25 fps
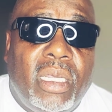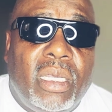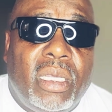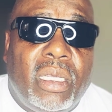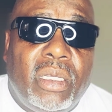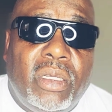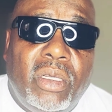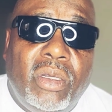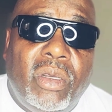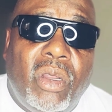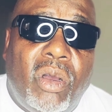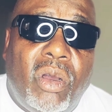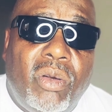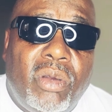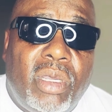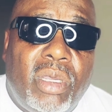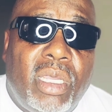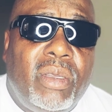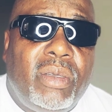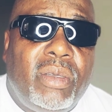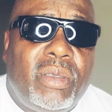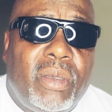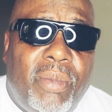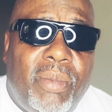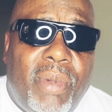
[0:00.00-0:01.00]
You know,
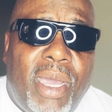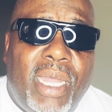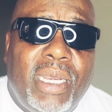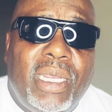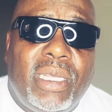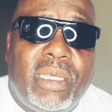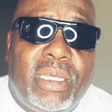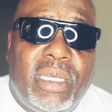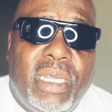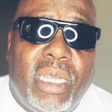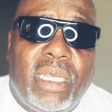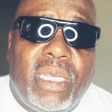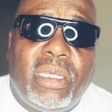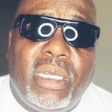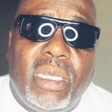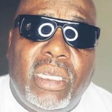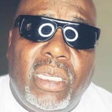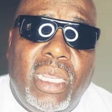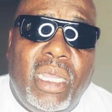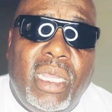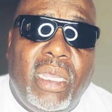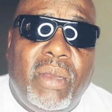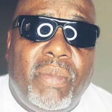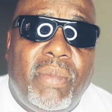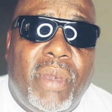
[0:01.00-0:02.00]
give somebody a chance to
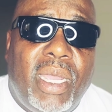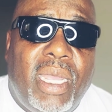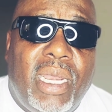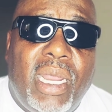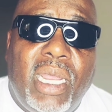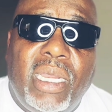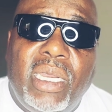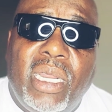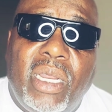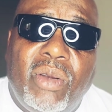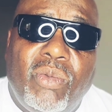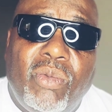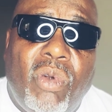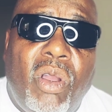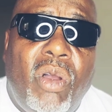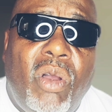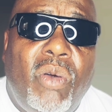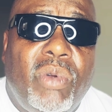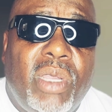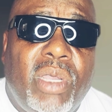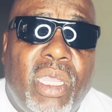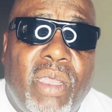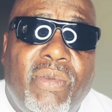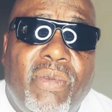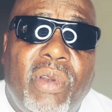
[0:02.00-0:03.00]
live, man. Ain't nothing wrong
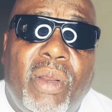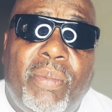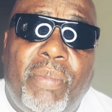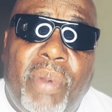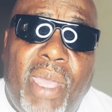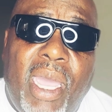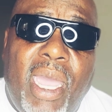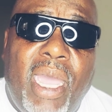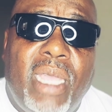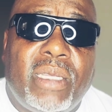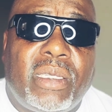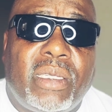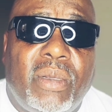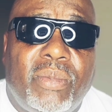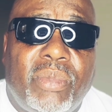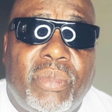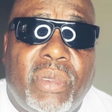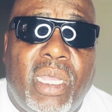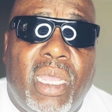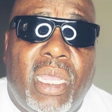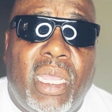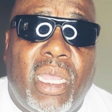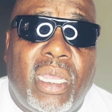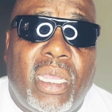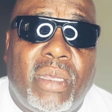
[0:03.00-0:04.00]
with giving a pass
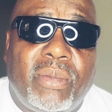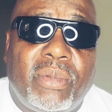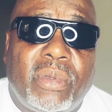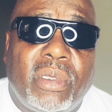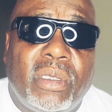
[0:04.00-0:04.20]
sometimes.